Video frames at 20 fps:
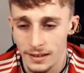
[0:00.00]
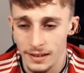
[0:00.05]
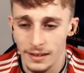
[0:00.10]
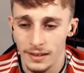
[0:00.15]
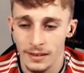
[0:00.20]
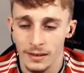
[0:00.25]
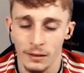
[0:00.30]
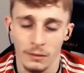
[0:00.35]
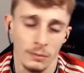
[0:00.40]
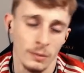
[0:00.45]

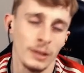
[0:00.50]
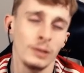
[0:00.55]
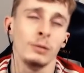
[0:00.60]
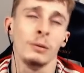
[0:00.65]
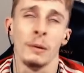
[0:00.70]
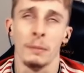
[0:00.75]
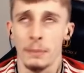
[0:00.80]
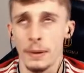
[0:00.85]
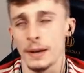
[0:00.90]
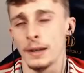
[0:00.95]
No, that's not
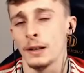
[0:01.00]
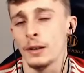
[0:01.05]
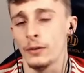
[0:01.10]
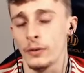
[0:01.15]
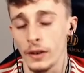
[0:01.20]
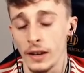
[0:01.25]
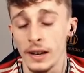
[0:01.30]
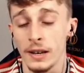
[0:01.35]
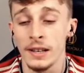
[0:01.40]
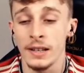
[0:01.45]
my biggest fear.
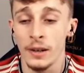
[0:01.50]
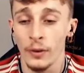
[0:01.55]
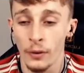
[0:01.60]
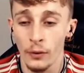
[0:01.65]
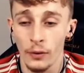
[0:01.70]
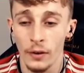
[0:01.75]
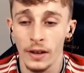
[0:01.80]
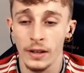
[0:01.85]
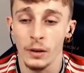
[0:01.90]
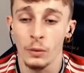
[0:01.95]

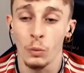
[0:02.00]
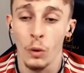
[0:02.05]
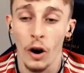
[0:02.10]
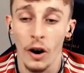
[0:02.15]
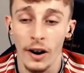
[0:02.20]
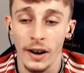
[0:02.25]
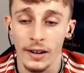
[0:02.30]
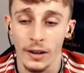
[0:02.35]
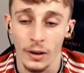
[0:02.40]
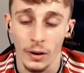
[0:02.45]
It's a
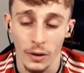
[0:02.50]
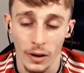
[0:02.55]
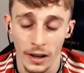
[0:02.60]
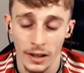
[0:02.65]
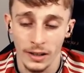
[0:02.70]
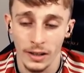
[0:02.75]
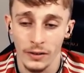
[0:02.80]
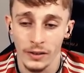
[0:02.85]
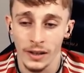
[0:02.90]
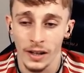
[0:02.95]
worry, though. Like,
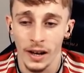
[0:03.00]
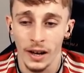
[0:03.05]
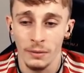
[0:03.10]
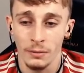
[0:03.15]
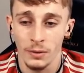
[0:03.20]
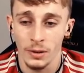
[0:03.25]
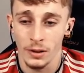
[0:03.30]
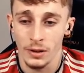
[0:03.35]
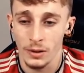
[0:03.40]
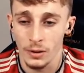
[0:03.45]
something that I'm
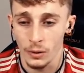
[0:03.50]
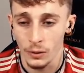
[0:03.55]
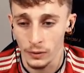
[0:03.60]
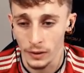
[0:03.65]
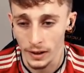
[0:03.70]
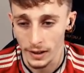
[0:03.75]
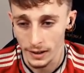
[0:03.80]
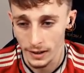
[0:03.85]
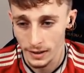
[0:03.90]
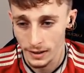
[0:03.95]
just sort of,
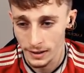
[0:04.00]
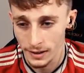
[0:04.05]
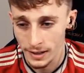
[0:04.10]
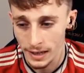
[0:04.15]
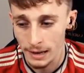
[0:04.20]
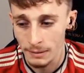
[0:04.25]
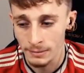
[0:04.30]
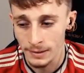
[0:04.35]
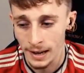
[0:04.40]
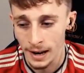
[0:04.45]
like,
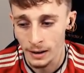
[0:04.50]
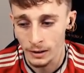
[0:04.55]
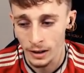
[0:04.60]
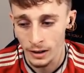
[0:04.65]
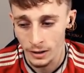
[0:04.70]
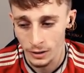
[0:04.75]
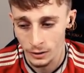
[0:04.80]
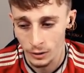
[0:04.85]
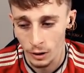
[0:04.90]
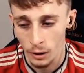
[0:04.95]
deep down, I
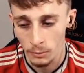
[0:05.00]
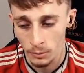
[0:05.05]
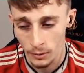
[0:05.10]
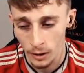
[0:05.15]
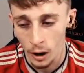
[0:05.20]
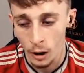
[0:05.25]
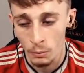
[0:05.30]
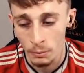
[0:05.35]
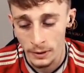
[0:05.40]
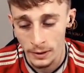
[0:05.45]
just know
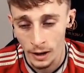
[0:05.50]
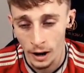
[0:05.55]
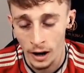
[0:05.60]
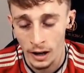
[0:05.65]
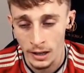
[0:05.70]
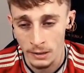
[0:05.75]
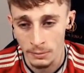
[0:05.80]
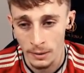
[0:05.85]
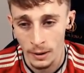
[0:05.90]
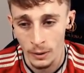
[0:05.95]
I'll be gutted
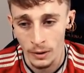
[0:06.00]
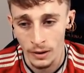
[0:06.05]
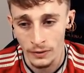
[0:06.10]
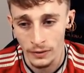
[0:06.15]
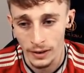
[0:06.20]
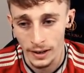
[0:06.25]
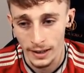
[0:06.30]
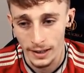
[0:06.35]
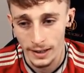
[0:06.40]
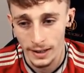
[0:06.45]
about if,
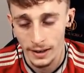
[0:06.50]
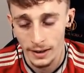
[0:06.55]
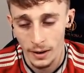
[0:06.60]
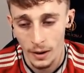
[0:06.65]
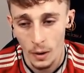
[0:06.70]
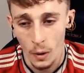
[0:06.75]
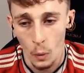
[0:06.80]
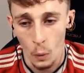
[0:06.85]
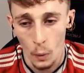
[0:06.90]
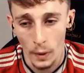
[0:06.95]
like,
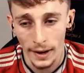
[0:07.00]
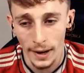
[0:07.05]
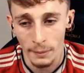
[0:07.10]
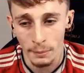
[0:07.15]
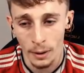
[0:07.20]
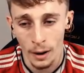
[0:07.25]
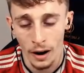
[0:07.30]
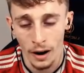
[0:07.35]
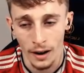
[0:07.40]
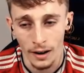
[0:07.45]
when I
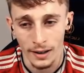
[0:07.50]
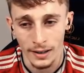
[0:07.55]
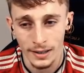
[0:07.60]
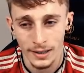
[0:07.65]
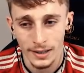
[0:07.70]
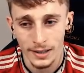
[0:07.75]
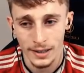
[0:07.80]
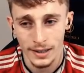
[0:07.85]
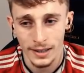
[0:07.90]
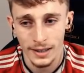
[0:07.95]

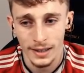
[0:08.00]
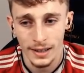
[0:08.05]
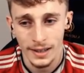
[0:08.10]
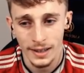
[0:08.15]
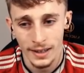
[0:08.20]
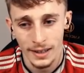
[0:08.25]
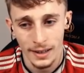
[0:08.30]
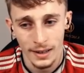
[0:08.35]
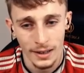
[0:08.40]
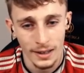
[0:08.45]
pass,
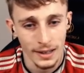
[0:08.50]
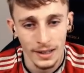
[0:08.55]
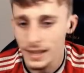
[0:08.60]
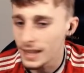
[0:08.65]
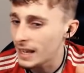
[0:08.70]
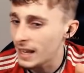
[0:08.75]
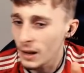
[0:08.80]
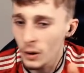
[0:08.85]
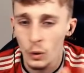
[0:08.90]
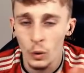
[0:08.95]

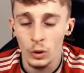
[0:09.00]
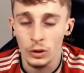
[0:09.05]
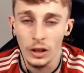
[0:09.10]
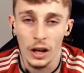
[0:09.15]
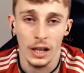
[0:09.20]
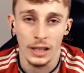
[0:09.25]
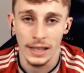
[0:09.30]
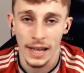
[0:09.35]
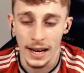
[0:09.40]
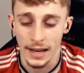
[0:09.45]
it all
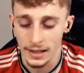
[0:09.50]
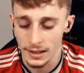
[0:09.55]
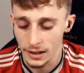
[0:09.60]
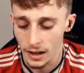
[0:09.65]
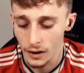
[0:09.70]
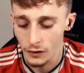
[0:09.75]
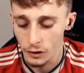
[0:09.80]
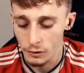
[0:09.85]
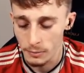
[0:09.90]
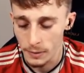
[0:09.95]
starts getting
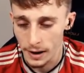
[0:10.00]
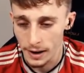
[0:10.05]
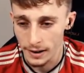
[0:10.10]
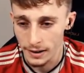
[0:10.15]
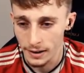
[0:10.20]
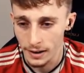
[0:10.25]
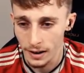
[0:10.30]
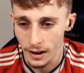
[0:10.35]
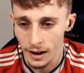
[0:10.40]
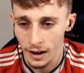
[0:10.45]
discovered, man.
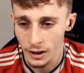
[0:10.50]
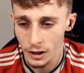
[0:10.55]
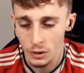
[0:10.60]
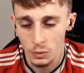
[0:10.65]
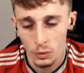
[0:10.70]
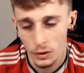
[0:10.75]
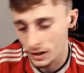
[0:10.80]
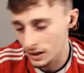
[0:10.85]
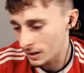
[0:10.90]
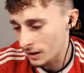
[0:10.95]
I
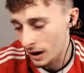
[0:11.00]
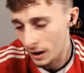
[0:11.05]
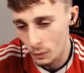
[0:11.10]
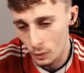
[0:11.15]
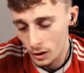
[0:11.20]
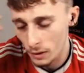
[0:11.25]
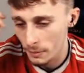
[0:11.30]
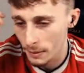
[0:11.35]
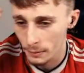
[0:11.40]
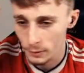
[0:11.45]
want
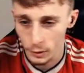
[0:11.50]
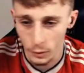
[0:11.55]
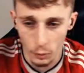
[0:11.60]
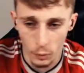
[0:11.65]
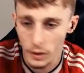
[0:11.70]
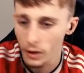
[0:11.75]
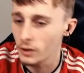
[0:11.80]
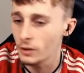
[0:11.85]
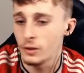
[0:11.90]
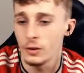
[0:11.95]
to be able to
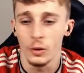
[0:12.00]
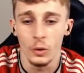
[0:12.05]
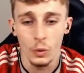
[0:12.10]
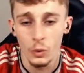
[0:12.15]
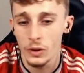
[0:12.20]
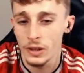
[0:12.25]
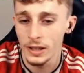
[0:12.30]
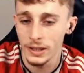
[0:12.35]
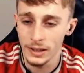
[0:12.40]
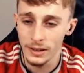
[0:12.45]
witness all
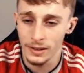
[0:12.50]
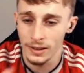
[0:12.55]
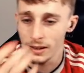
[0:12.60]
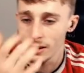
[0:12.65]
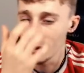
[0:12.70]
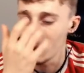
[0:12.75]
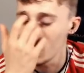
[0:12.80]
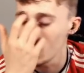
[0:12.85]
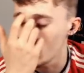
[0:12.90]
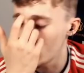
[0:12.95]
these
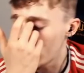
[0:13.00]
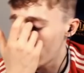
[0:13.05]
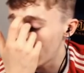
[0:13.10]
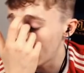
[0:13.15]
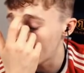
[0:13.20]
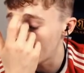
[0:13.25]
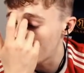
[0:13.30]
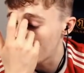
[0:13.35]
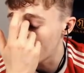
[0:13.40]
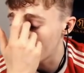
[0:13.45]
new
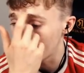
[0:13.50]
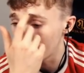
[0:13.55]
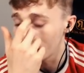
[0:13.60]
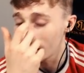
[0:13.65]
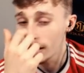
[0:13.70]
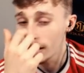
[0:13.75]
things being